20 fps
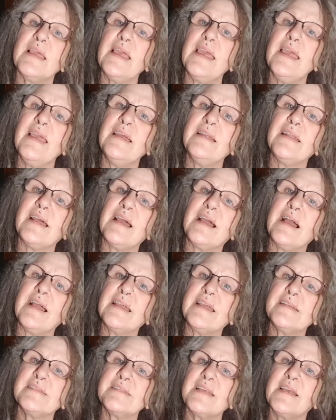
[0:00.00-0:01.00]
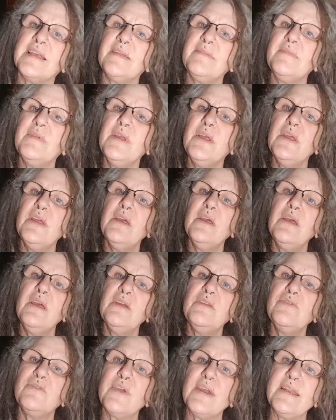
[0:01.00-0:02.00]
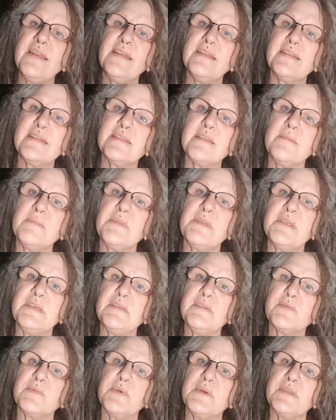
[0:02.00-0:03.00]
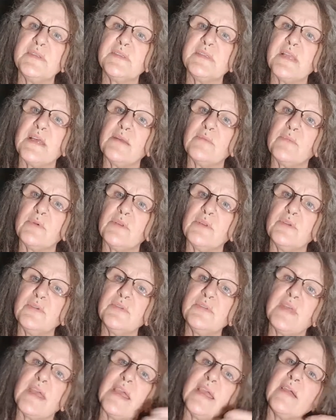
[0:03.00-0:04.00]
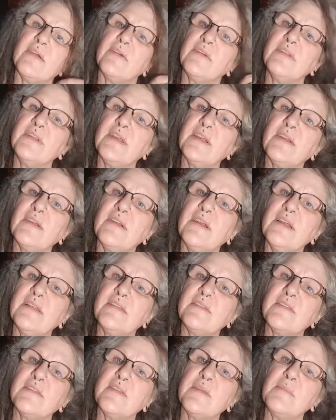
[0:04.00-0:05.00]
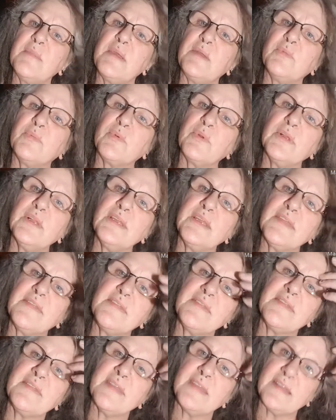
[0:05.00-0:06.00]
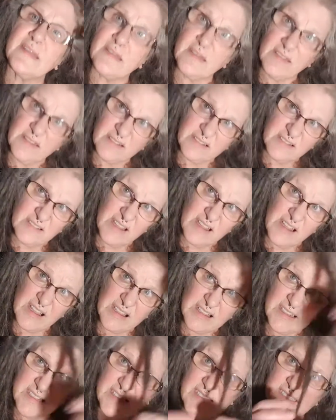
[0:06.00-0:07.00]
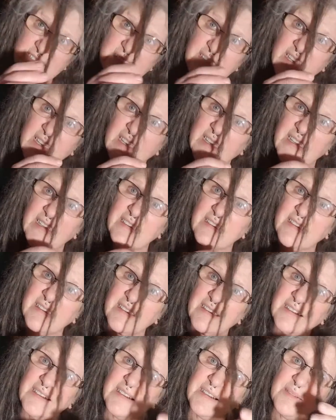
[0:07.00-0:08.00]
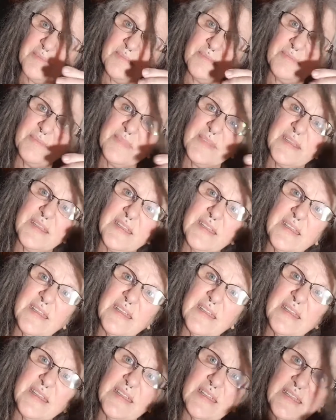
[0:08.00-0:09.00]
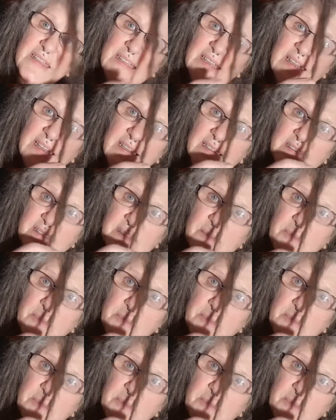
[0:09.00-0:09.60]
and I guess I dreaded some of these ones that were loose hair in there, and so they made really thin locks, and yeah, the